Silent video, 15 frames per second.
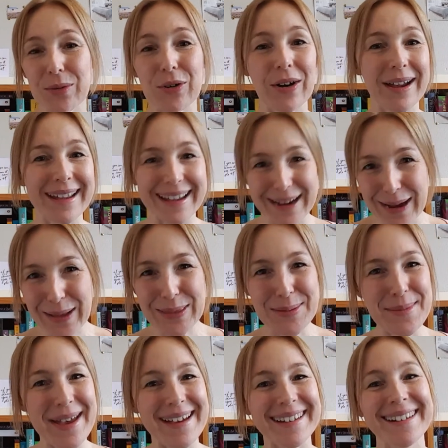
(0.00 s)
or I can cut them
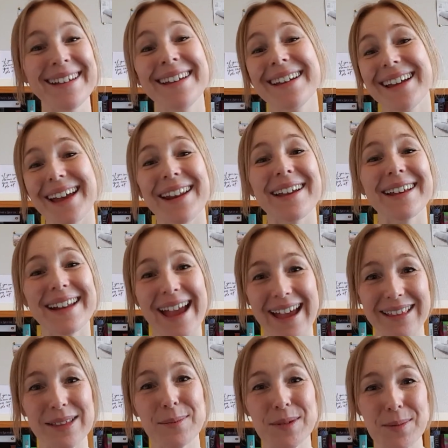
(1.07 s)
out and I can
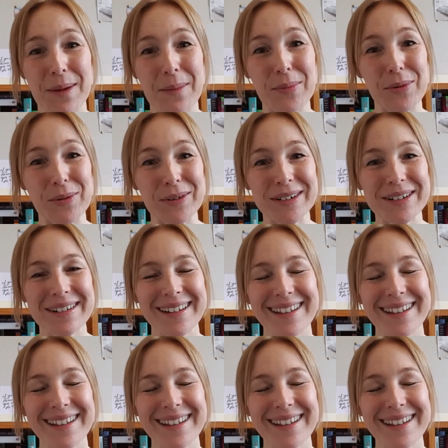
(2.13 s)
add them to my board.